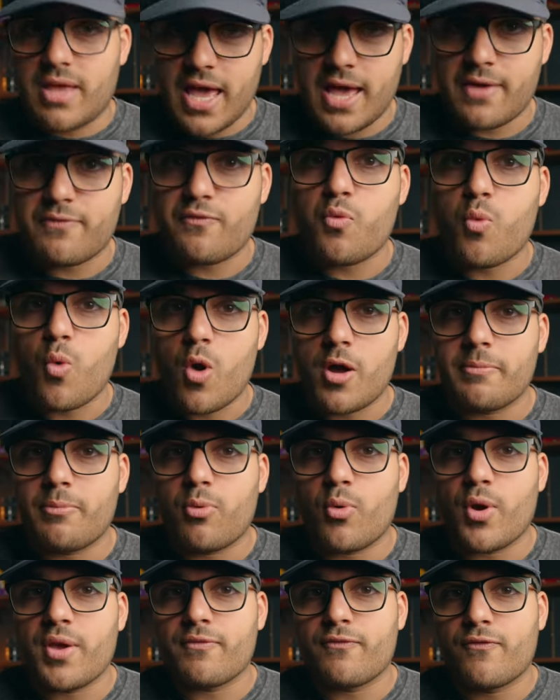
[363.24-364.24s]

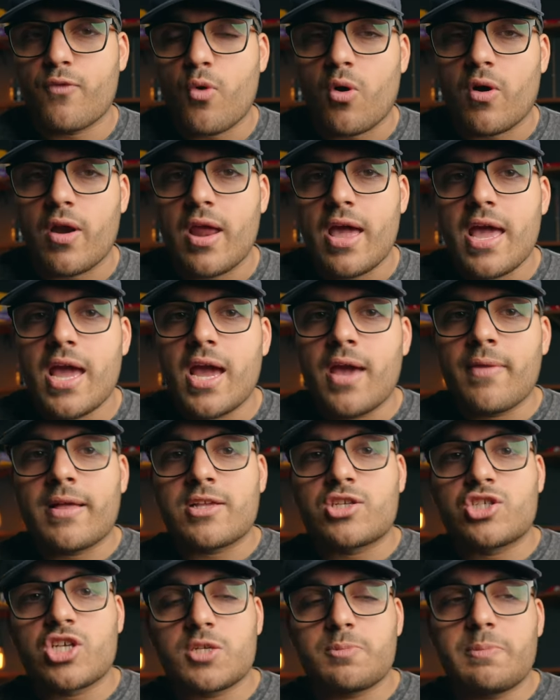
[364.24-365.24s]
f1.4. And
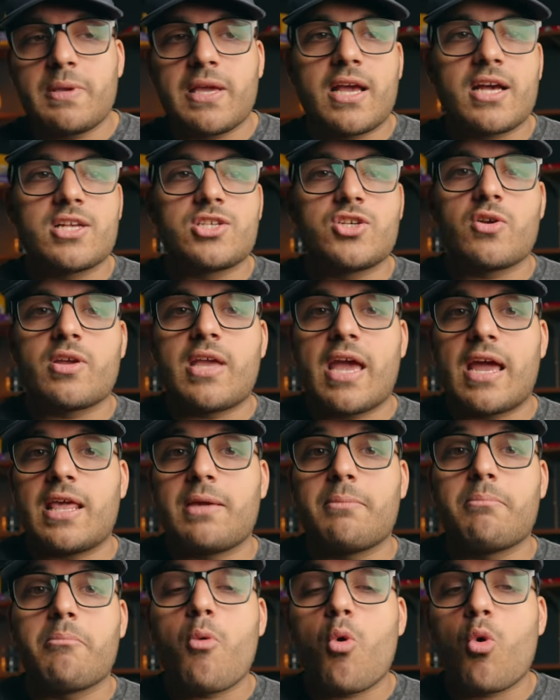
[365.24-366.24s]
that's just because you're
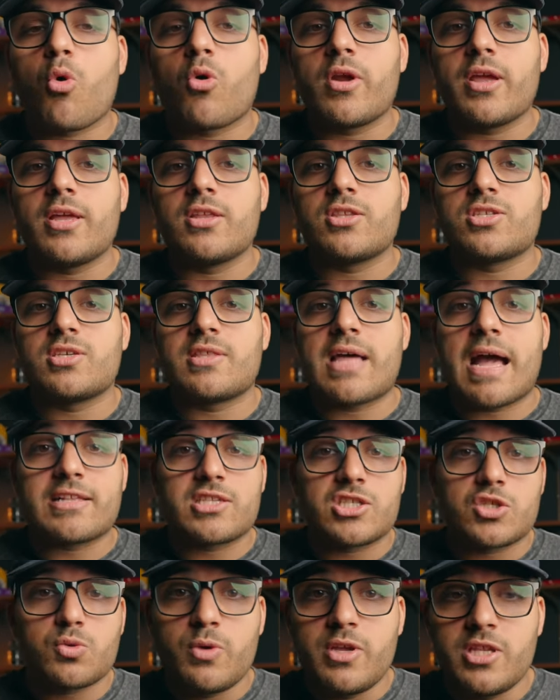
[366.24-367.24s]
getting more into that
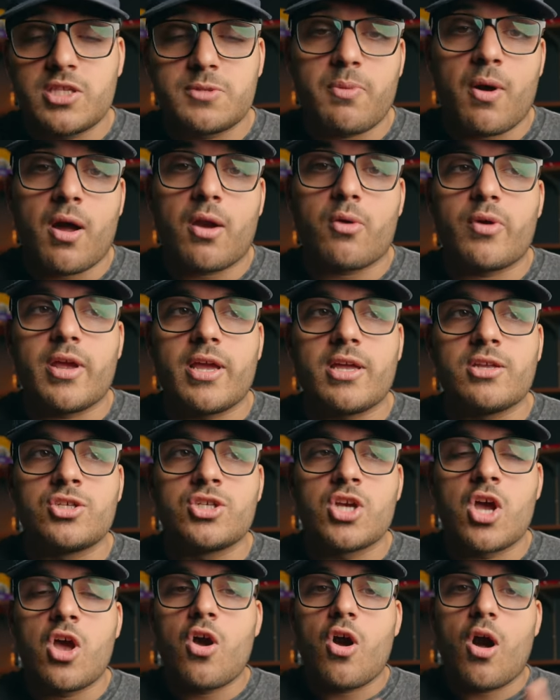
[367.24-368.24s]
sweet spot
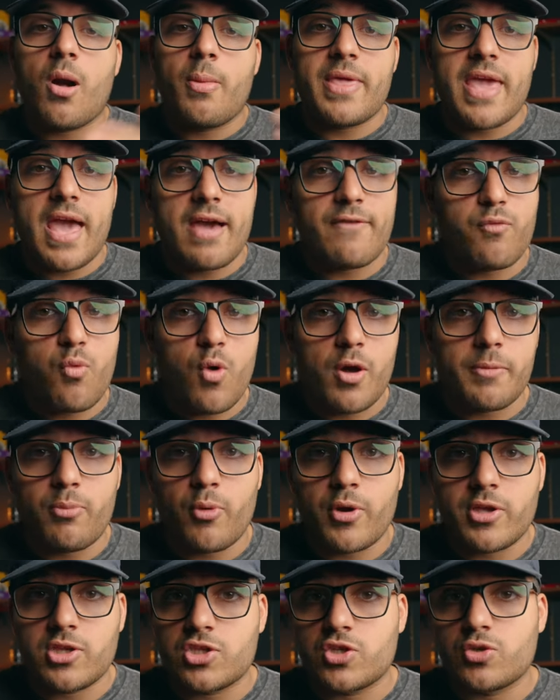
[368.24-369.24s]
range on the
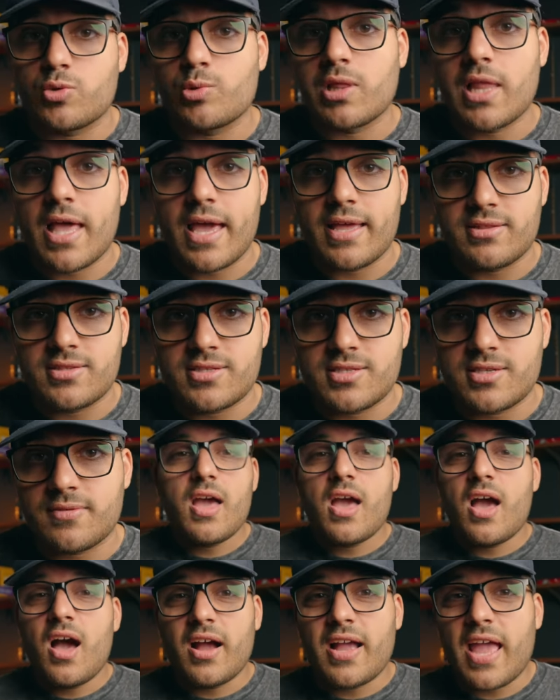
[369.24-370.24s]
f1.2 lens.
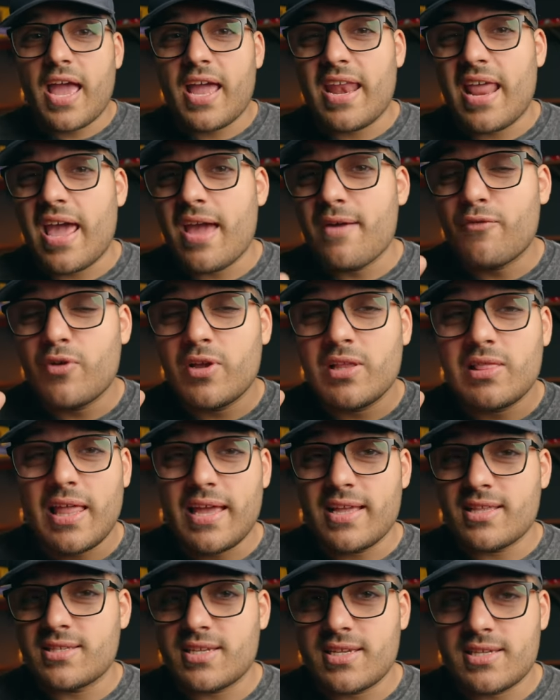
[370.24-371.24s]
Again, every
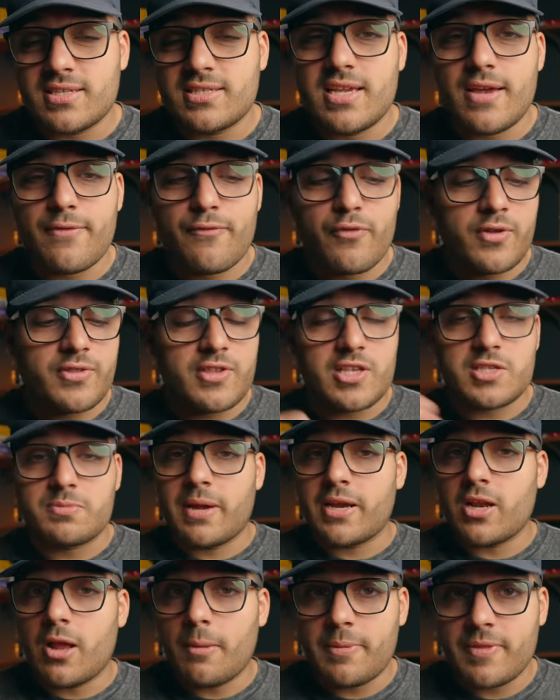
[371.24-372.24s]
lens is different. This
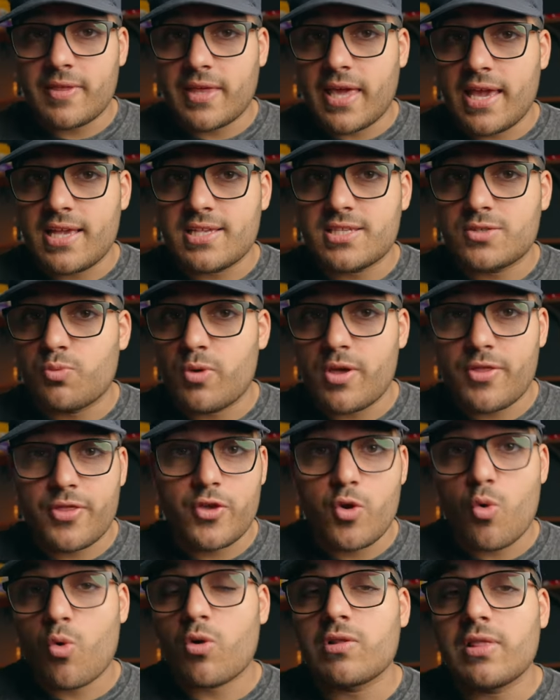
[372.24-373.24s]
might not be the case with
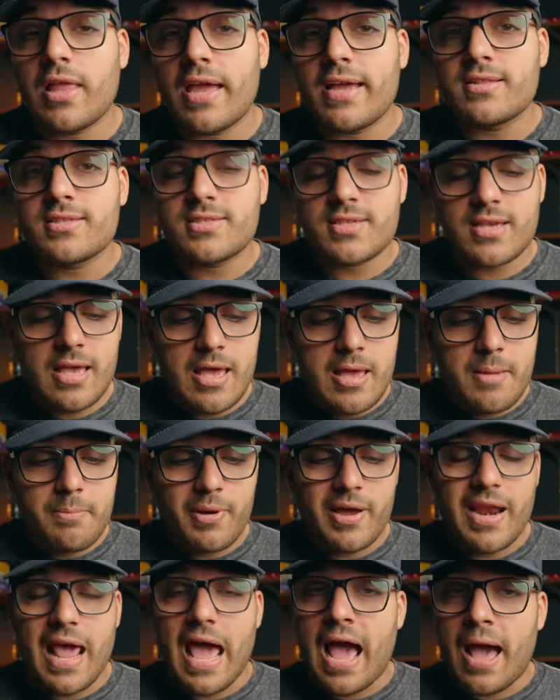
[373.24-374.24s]
your lens,
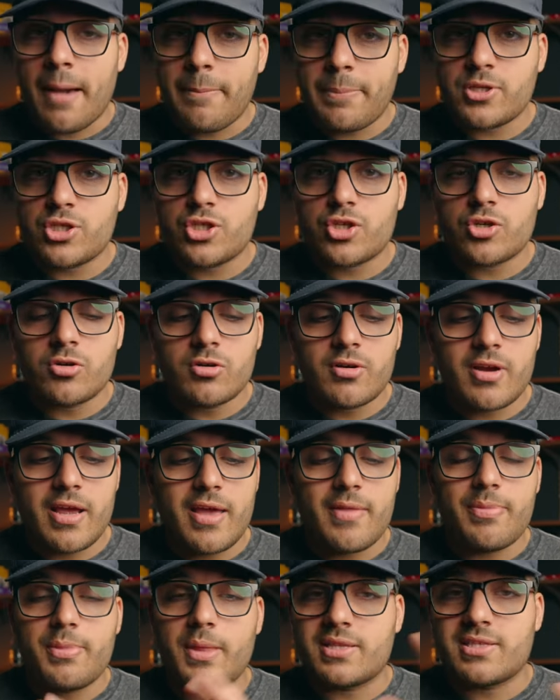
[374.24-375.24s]
but aperture
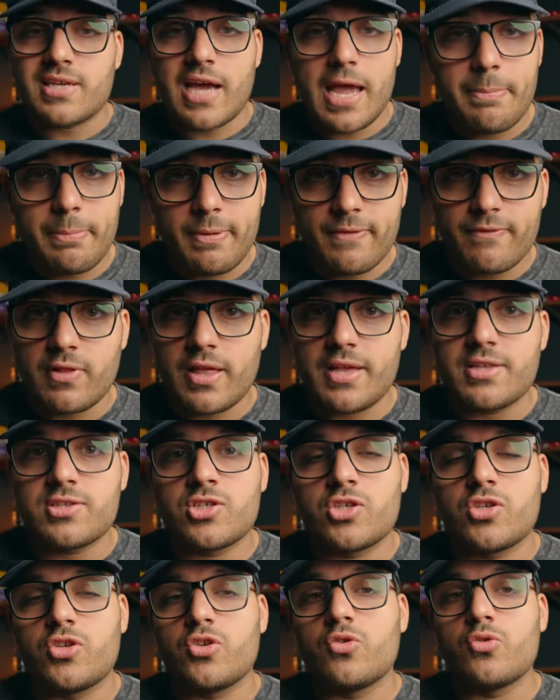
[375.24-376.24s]
and the type of
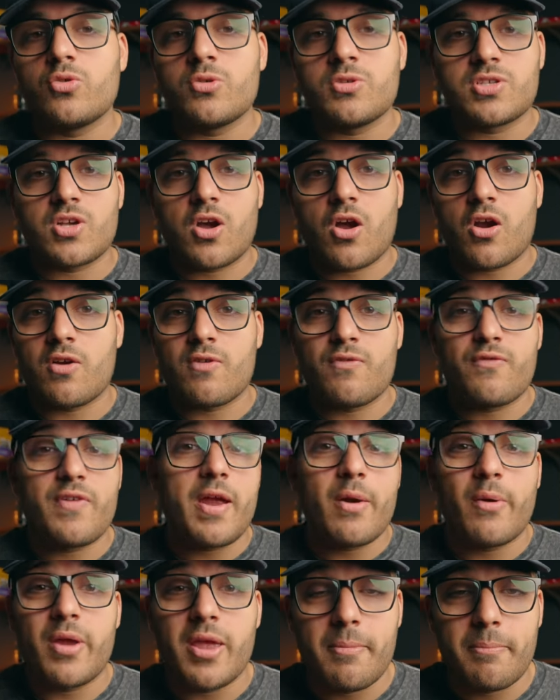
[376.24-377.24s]
lens you use are
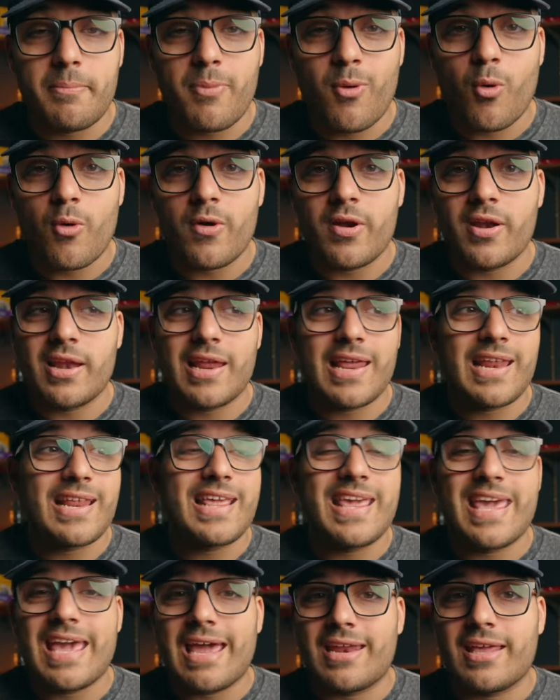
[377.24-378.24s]
very important
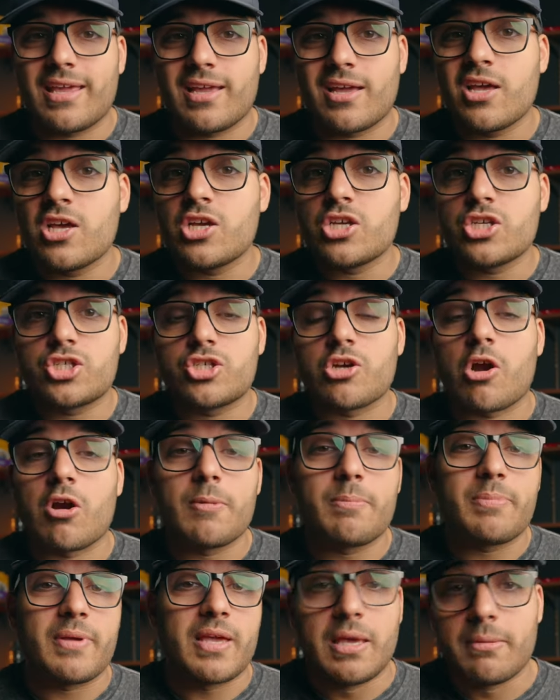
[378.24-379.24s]
in getting
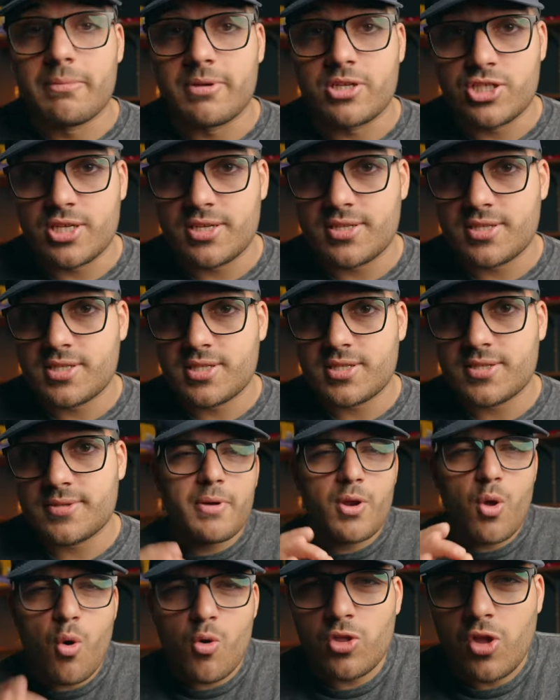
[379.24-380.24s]
sharp images.
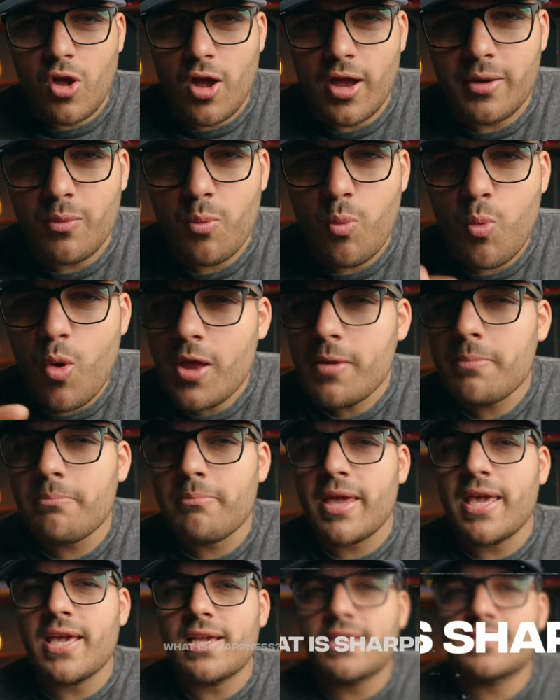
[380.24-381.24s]
But hold on, what
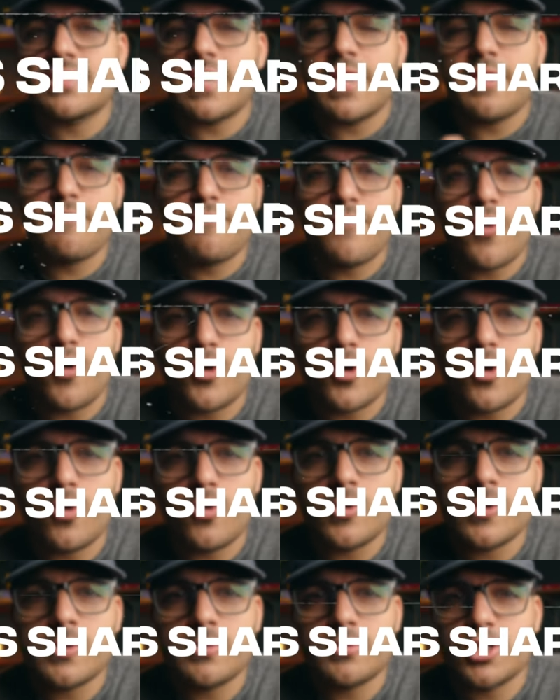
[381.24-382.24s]
makes a
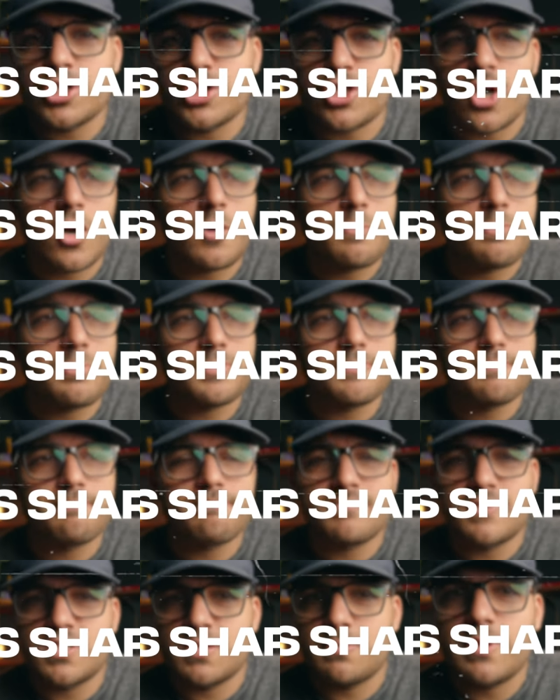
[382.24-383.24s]
photo sharp
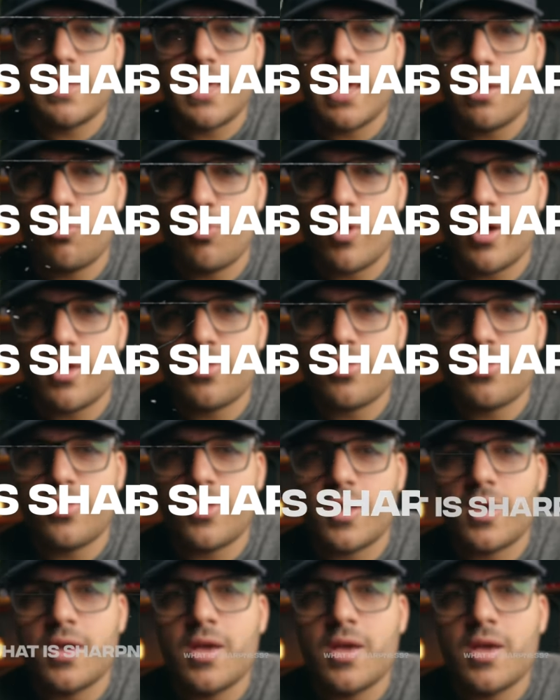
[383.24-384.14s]
to begin with?